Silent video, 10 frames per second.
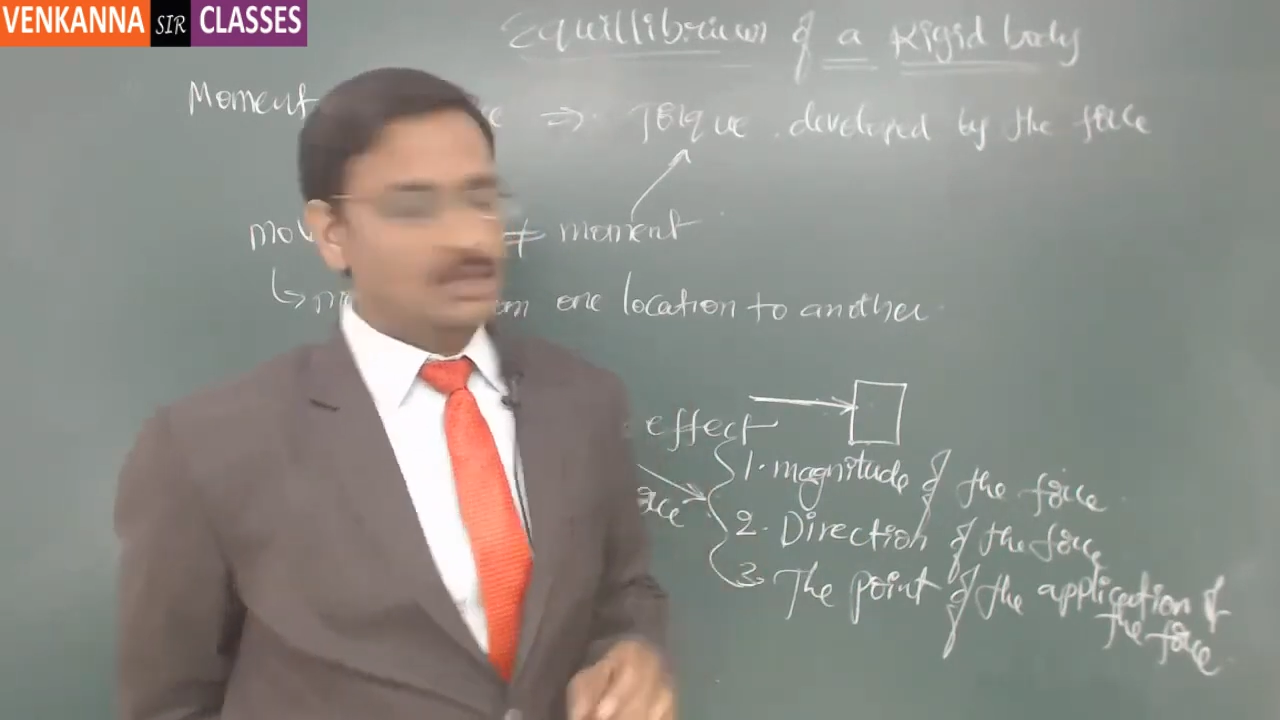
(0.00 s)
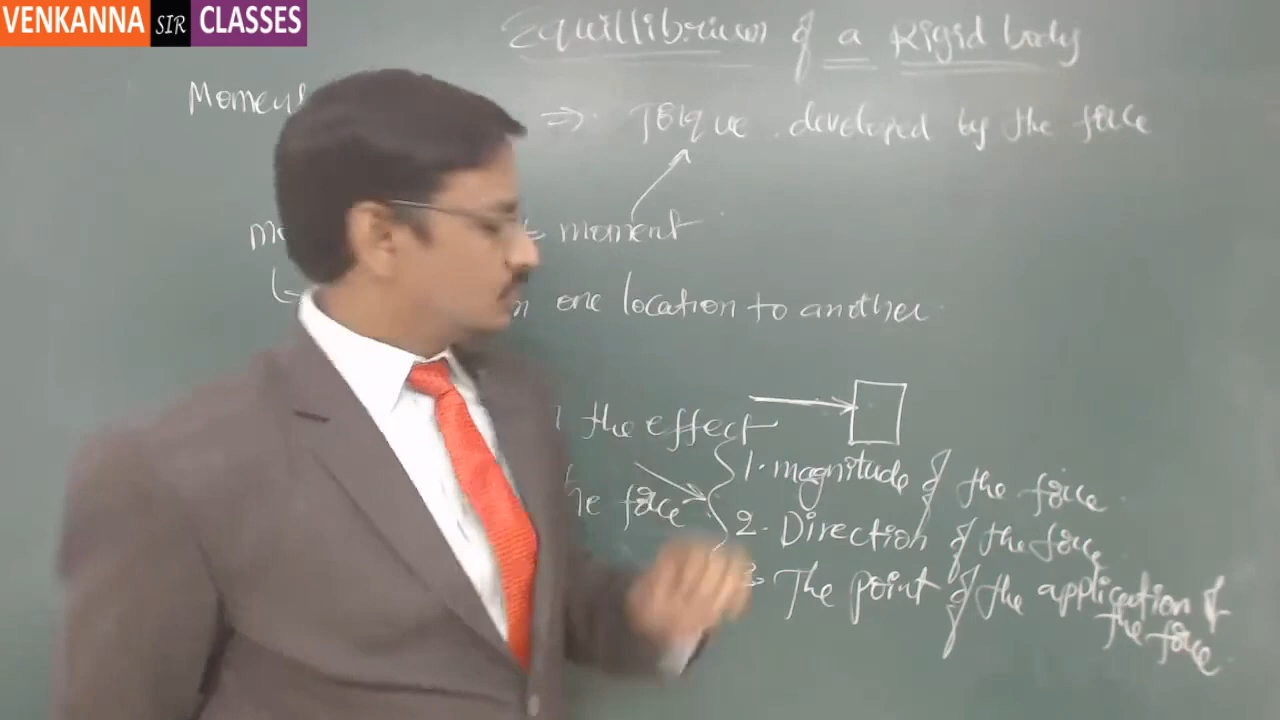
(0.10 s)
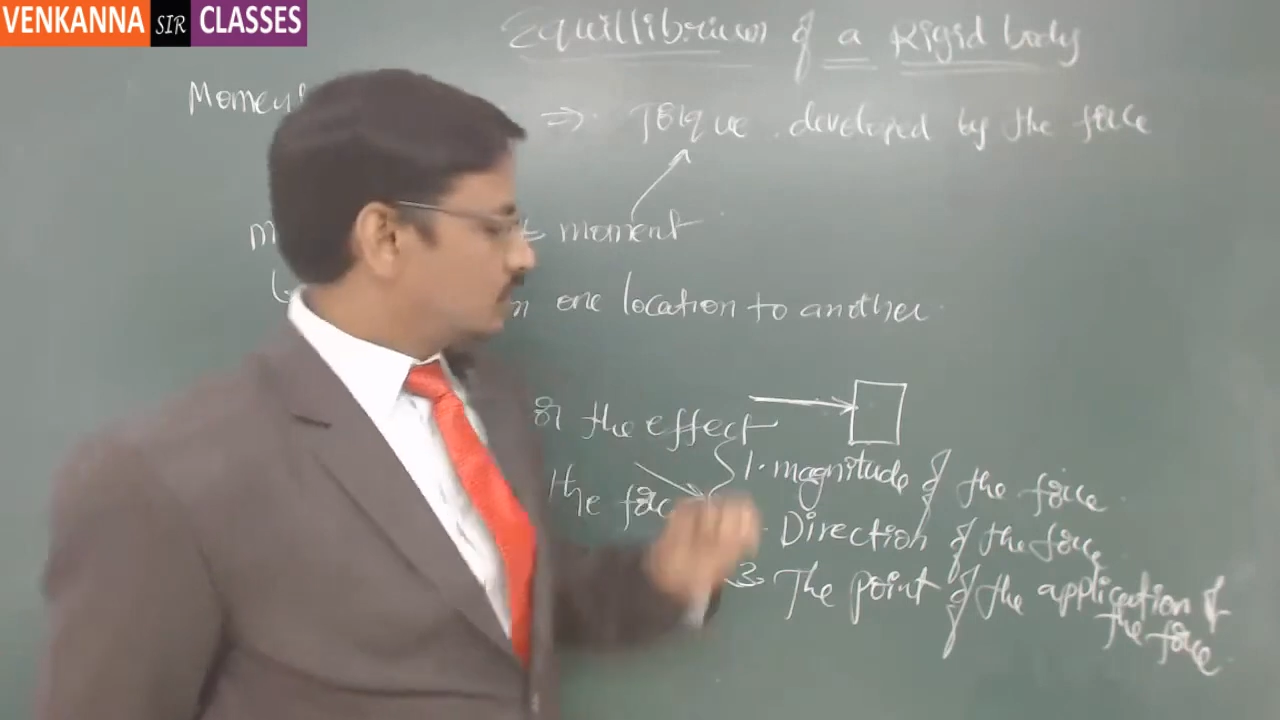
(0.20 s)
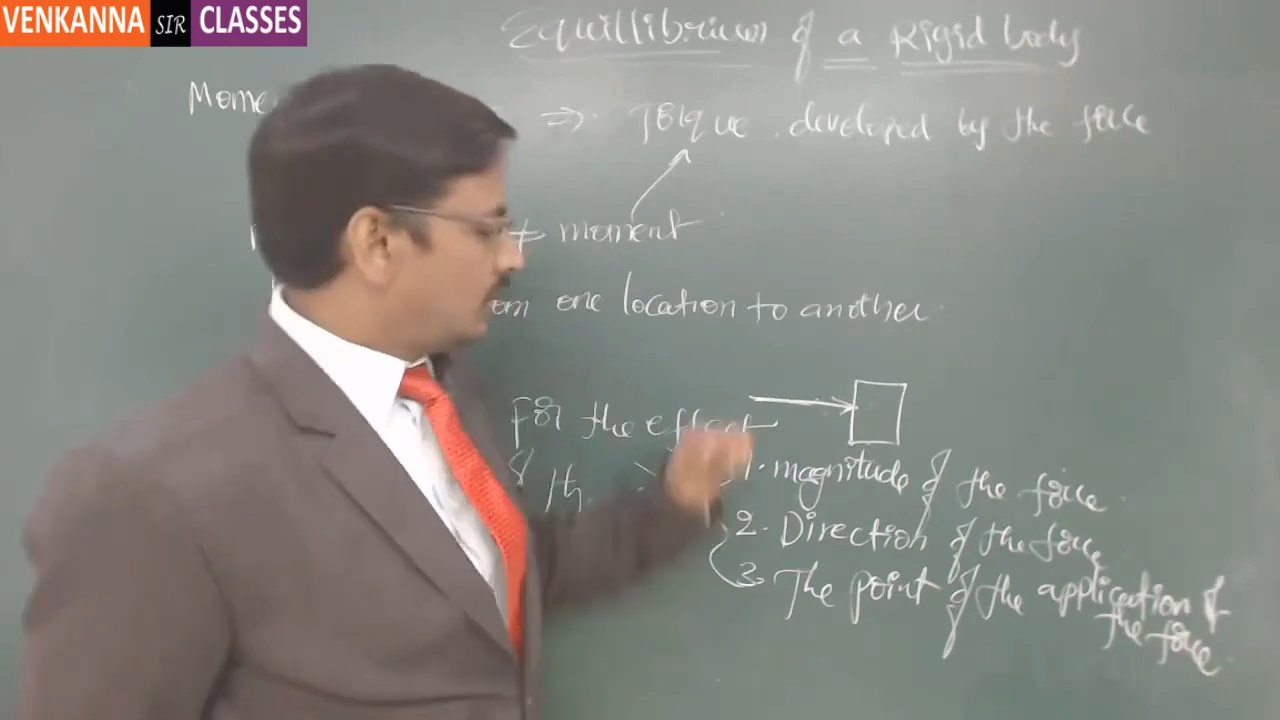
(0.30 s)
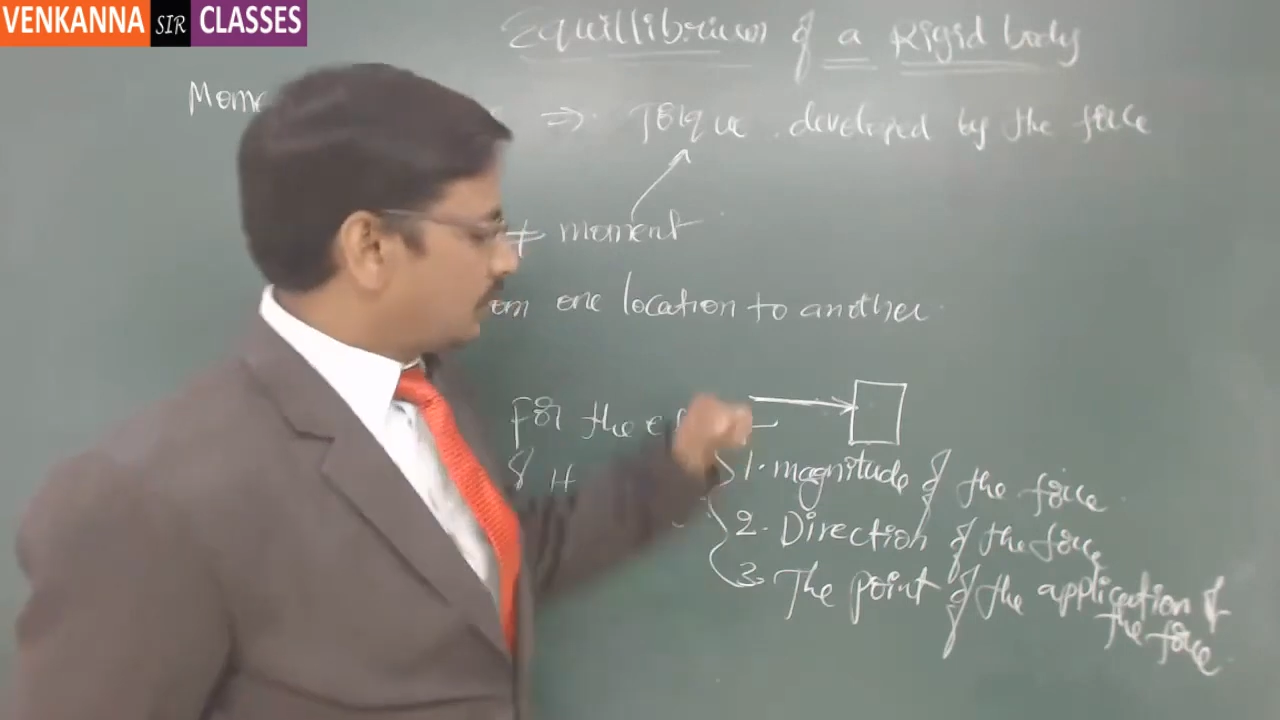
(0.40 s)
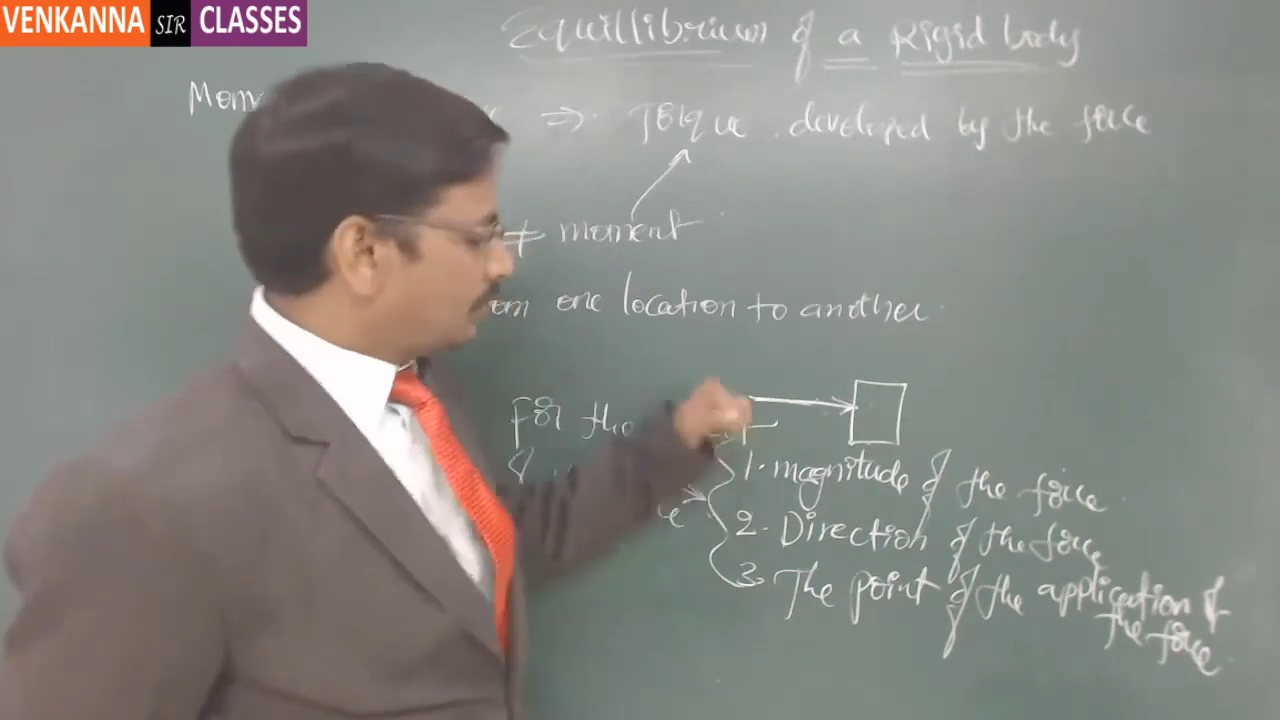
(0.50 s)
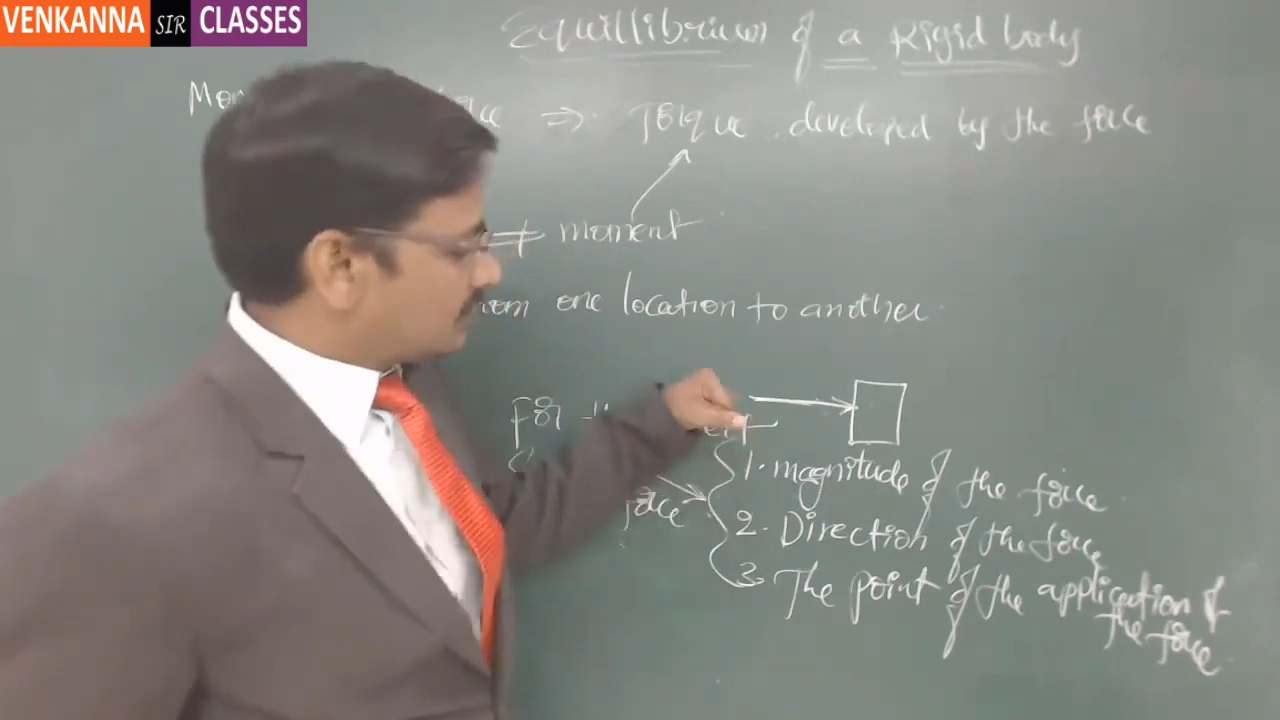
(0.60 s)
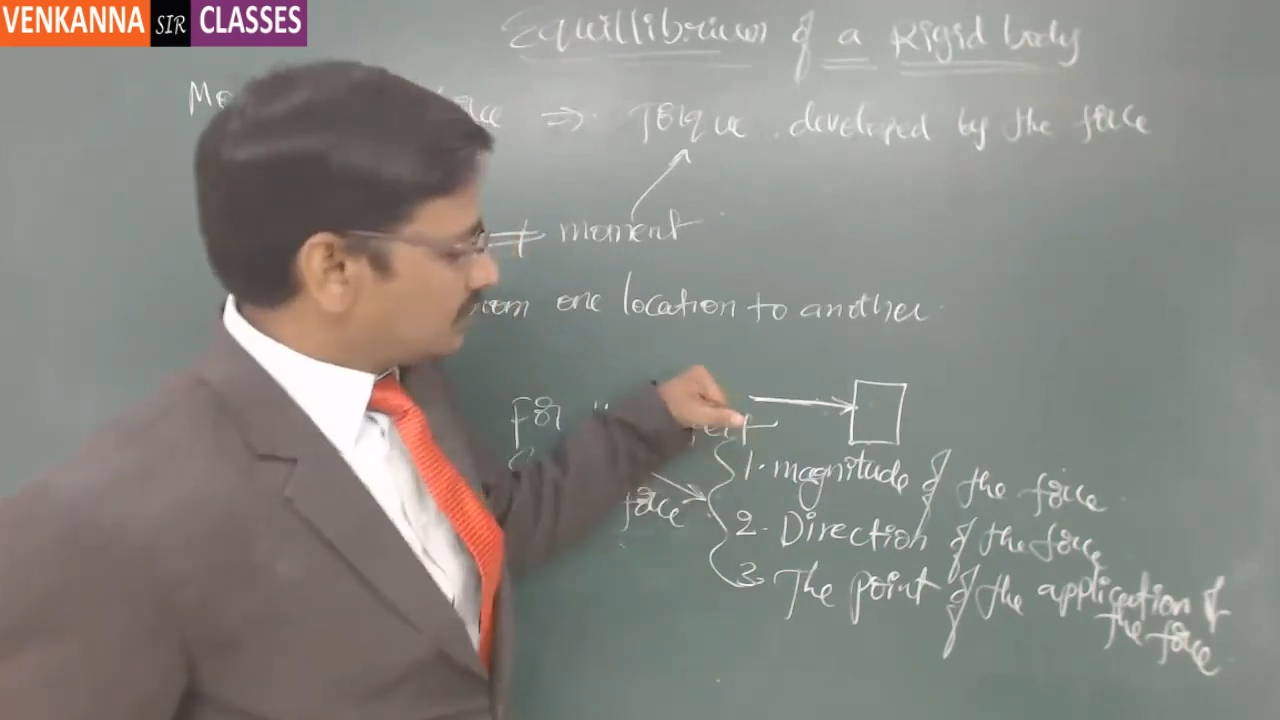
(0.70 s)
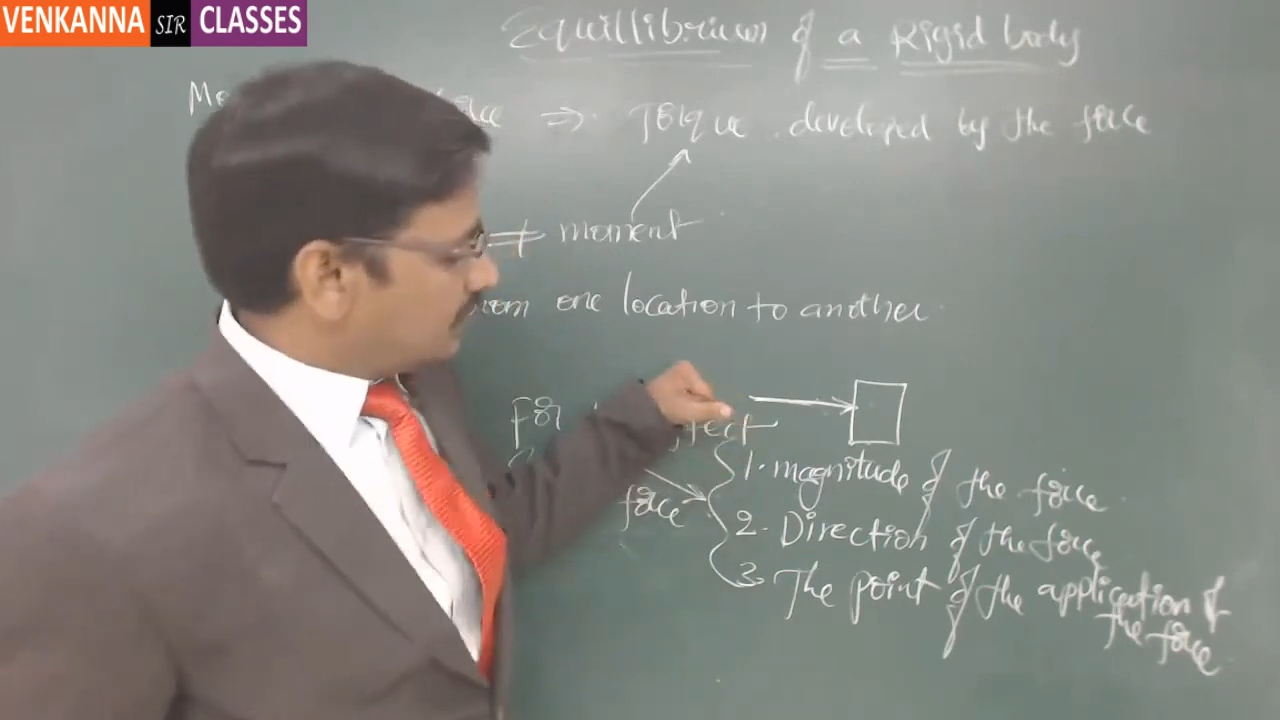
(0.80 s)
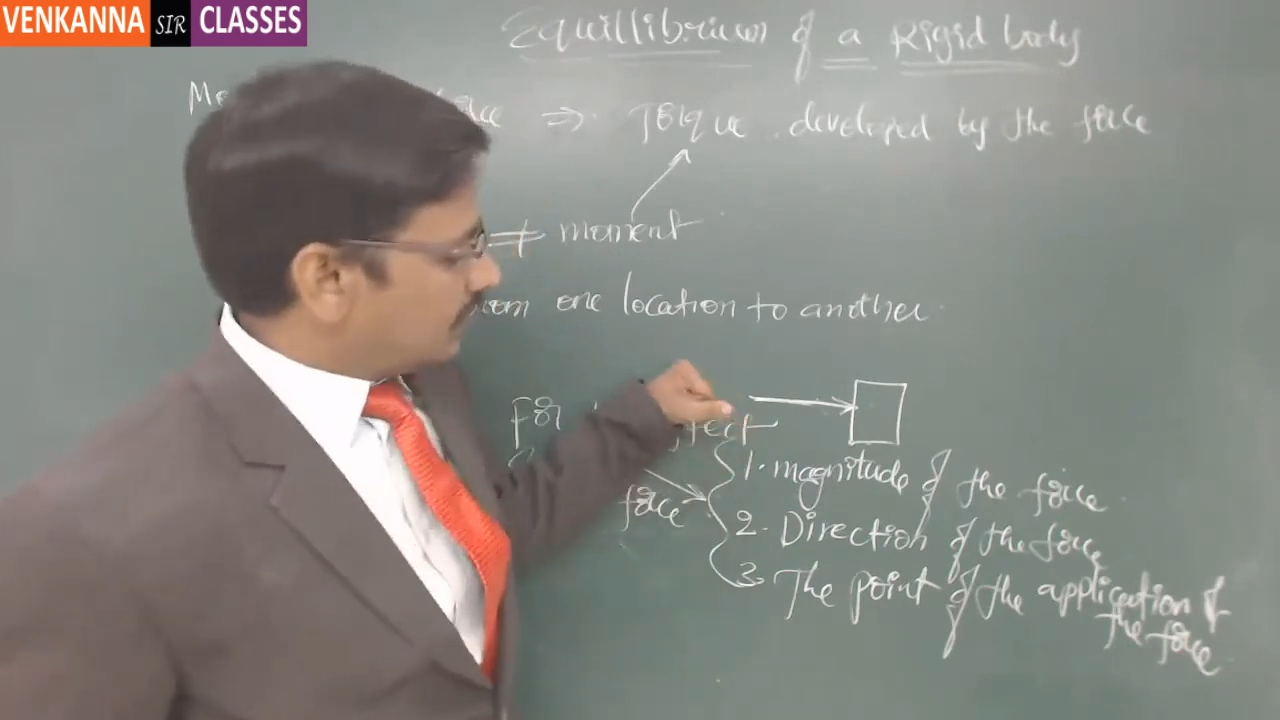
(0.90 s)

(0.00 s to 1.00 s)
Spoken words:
So that means